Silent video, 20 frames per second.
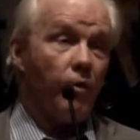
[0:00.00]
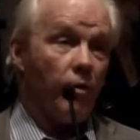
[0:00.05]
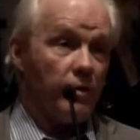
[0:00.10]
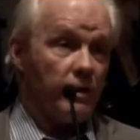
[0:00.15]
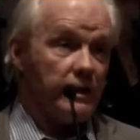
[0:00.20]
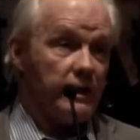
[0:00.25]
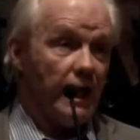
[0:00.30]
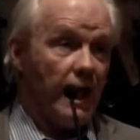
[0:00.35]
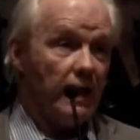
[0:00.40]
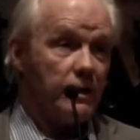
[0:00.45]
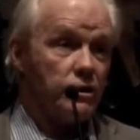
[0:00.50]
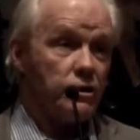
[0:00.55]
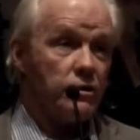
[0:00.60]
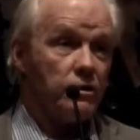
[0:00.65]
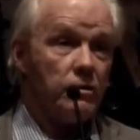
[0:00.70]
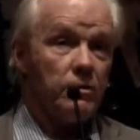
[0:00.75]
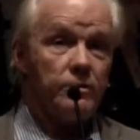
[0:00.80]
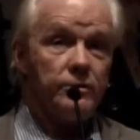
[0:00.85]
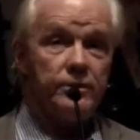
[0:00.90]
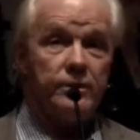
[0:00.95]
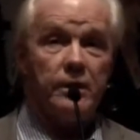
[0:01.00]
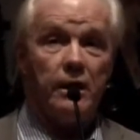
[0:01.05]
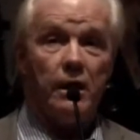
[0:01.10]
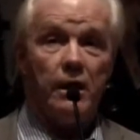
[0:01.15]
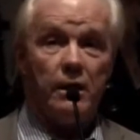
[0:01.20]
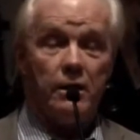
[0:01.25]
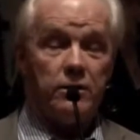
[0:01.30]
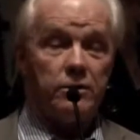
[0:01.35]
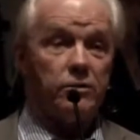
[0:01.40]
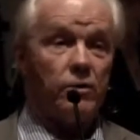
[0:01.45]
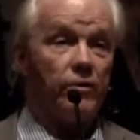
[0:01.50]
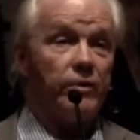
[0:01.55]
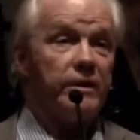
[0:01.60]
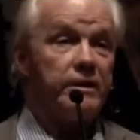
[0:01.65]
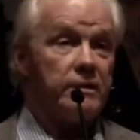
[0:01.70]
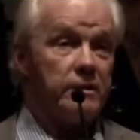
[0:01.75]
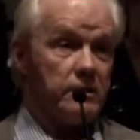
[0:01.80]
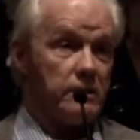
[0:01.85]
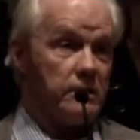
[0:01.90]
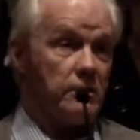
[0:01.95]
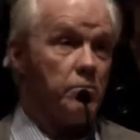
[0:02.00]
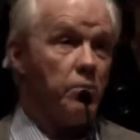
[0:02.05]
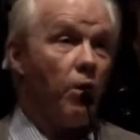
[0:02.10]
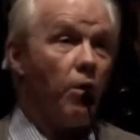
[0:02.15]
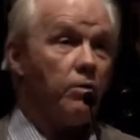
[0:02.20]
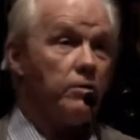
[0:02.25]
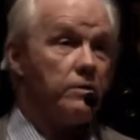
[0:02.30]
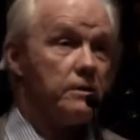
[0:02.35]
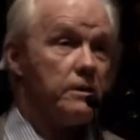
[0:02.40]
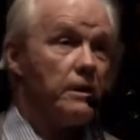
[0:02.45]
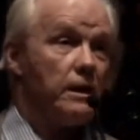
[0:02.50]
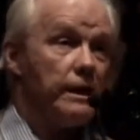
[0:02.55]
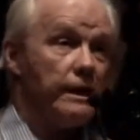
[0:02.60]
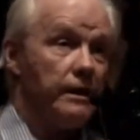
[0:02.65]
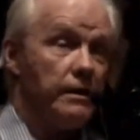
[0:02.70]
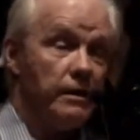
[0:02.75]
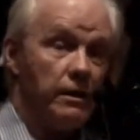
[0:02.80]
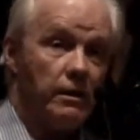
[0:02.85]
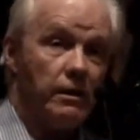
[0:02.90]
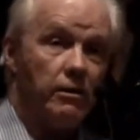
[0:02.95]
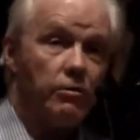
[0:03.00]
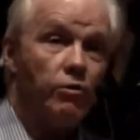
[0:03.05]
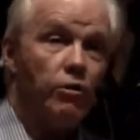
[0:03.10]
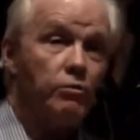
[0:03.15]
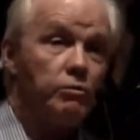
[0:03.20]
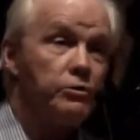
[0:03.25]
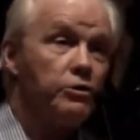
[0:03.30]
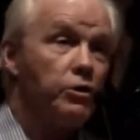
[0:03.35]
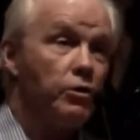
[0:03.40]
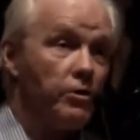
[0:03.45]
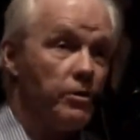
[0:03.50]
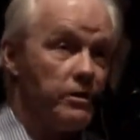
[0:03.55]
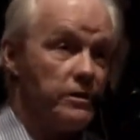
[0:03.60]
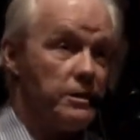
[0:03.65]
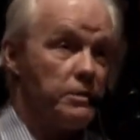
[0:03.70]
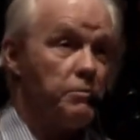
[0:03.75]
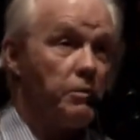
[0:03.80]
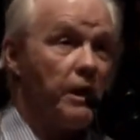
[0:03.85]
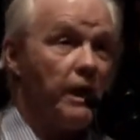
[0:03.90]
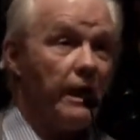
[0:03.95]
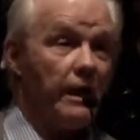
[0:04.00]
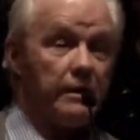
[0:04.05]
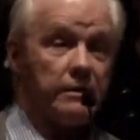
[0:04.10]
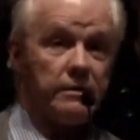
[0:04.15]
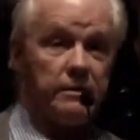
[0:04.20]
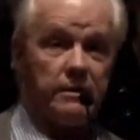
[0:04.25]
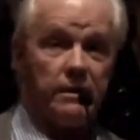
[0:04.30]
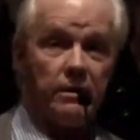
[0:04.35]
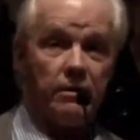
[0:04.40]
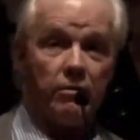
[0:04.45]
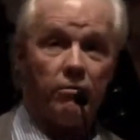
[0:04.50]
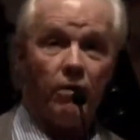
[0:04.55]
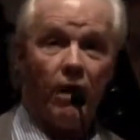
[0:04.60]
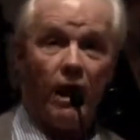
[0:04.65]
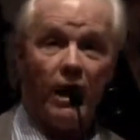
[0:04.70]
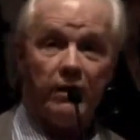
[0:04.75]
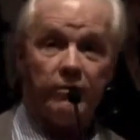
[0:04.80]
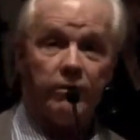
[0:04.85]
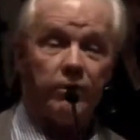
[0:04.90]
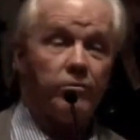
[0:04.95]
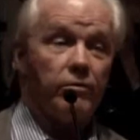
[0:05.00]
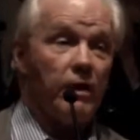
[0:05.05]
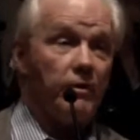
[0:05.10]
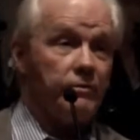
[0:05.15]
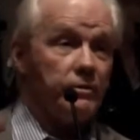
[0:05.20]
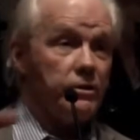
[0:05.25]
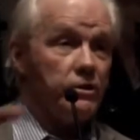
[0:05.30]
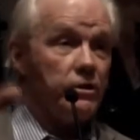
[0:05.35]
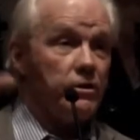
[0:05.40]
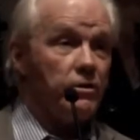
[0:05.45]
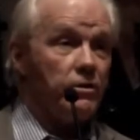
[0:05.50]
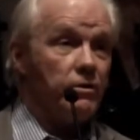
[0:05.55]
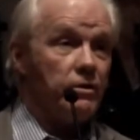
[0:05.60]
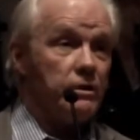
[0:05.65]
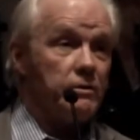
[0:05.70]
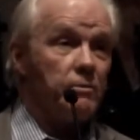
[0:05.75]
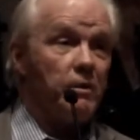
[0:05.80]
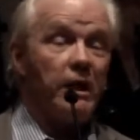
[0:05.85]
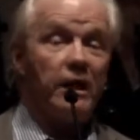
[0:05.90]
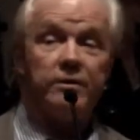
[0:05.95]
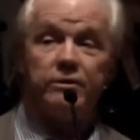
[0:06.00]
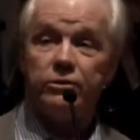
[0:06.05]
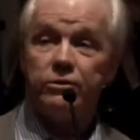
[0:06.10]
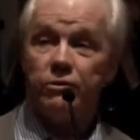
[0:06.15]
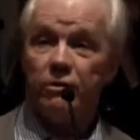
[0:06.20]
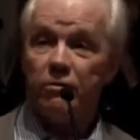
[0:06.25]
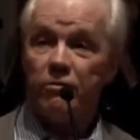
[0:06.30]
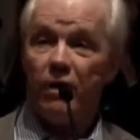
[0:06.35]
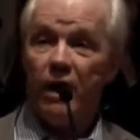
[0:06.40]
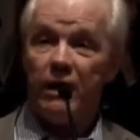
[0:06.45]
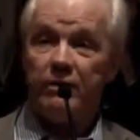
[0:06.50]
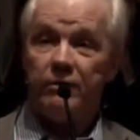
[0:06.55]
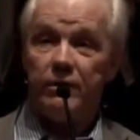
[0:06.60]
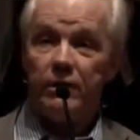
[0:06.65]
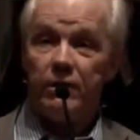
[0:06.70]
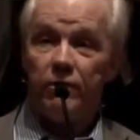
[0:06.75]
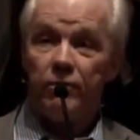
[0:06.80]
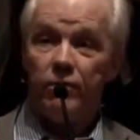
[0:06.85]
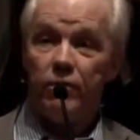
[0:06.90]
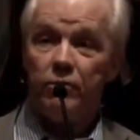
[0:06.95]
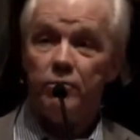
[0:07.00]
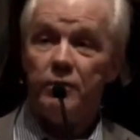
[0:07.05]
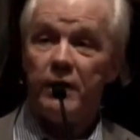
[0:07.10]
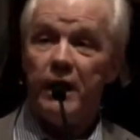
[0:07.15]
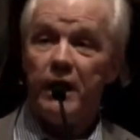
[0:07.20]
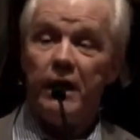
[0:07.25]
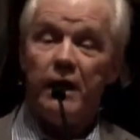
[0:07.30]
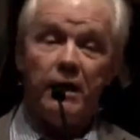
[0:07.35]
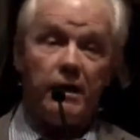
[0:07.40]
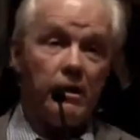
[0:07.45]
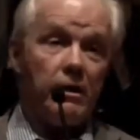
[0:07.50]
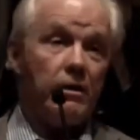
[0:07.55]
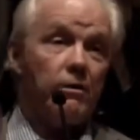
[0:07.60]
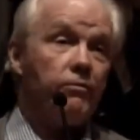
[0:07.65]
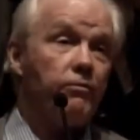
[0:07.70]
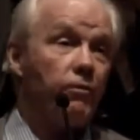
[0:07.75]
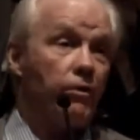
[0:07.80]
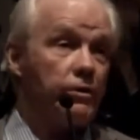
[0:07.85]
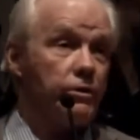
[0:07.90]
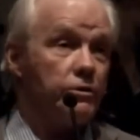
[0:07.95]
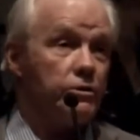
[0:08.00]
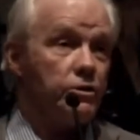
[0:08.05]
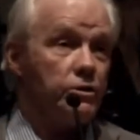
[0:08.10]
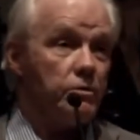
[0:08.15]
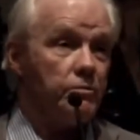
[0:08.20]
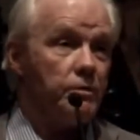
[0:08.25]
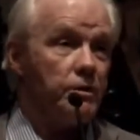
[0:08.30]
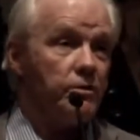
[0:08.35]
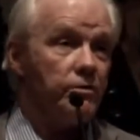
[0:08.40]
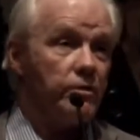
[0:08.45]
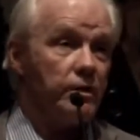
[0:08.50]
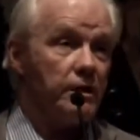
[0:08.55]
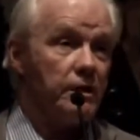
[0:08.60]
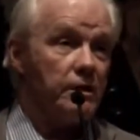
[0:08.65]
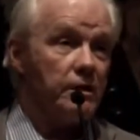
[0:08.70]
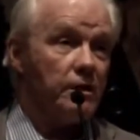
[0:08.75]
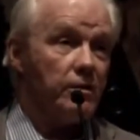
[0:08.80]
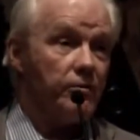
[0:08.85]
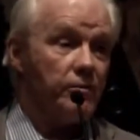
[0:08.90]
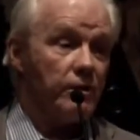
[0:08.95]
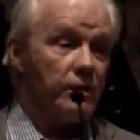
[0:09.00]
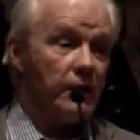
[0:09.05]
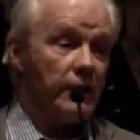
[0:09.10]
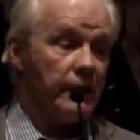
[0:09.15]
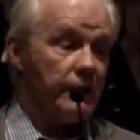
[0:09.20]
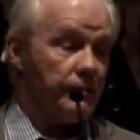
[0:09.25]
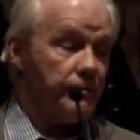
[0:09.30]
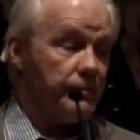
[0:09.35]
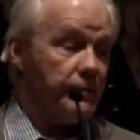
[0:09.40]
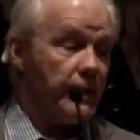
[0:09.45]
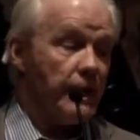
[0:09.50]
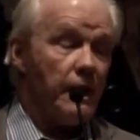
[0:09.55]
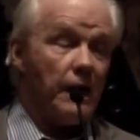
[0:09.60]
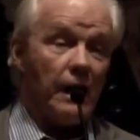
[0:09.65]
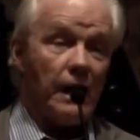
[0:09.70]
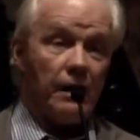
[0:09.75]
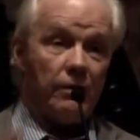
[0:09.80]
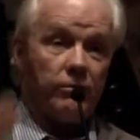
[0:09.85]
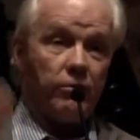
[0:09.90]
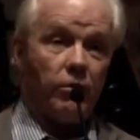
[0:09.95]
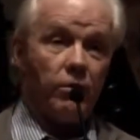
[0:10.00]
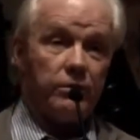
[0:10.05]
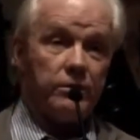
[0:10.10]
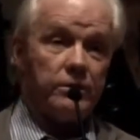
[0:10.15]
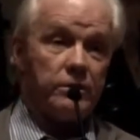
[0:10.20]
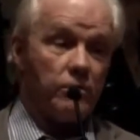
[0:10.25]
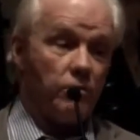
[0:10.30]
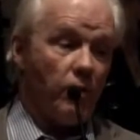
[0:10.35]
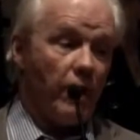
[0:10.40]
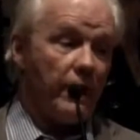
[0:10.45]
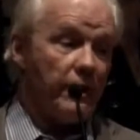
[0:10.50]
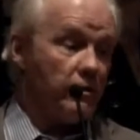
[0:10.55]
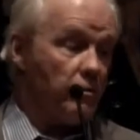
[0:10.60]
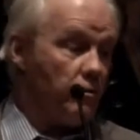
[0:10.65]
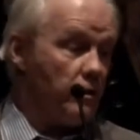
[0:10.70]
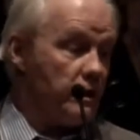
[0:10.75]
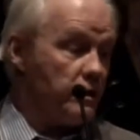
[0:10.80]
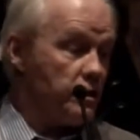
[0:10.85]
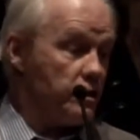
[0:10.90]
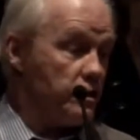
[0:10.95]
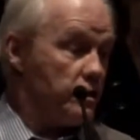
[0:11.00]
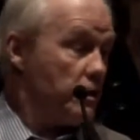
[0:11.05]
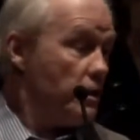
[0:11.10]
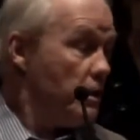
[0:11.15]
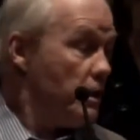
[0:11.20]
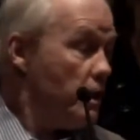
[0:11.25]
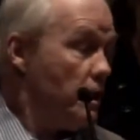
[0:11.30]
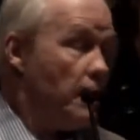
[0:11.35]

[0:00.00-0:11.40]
foreign nationals. So this is supposedly the group tourist plans that arrive, the refugee tourist plans who arrive in a group. Therefore, you should be treated differently. And of course, the way in which